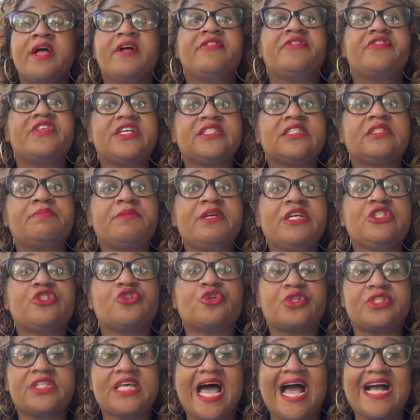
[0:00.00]
this means
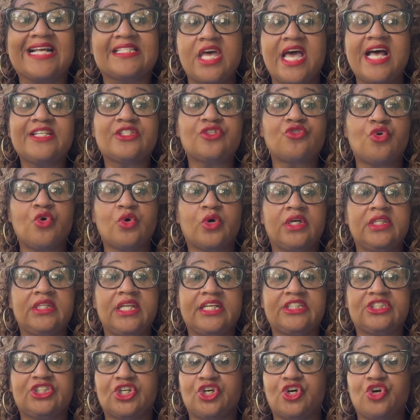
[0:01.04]
your tax escrow
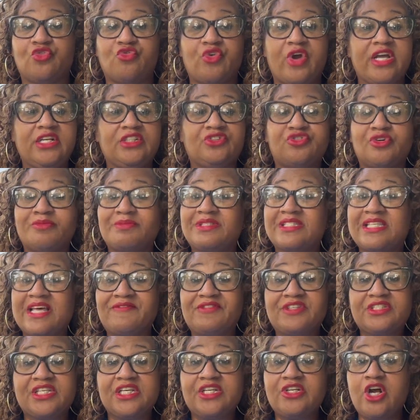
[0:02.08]
collection could range from
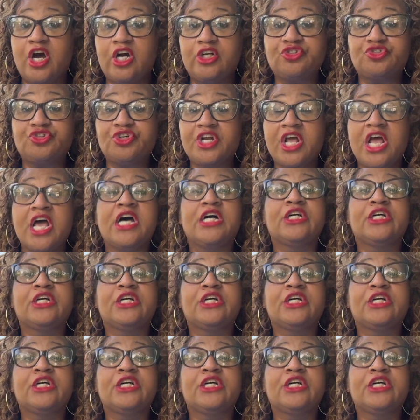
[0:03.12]
$1,700